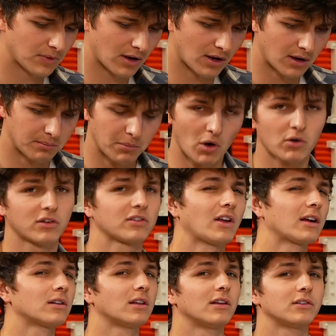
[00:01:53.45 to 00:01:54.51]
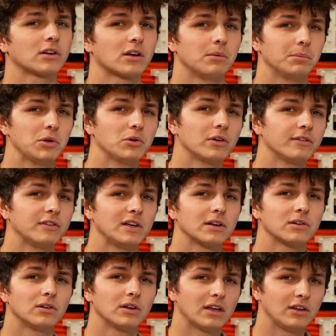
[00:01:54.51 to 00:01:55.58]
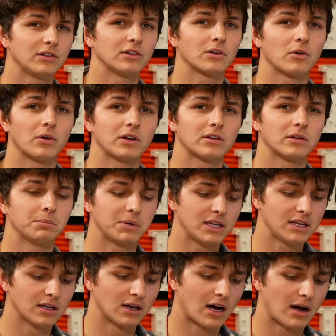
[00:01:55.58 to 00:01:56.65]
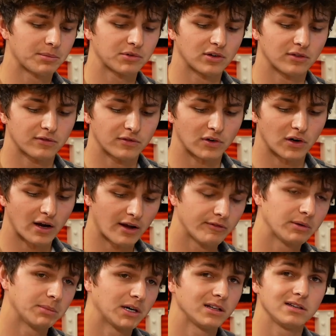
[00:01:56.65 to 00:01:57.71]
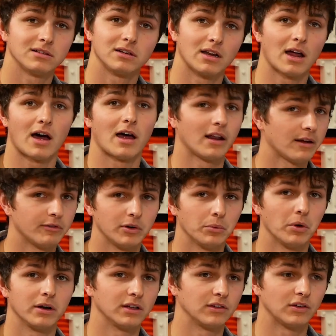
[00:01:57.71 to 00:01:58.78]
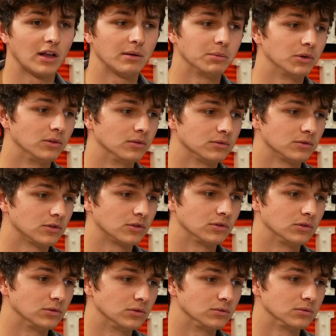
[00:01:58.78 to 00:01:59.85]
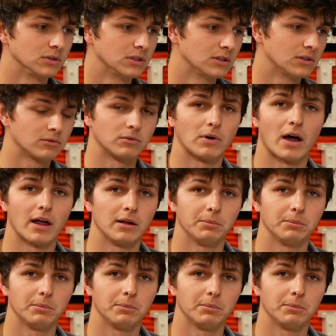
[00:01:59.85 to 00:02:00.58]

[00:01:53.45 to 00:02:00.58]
a motorcycle as a commuter vehicle isn't going to be an option for everybody. Not everyone is able to ride a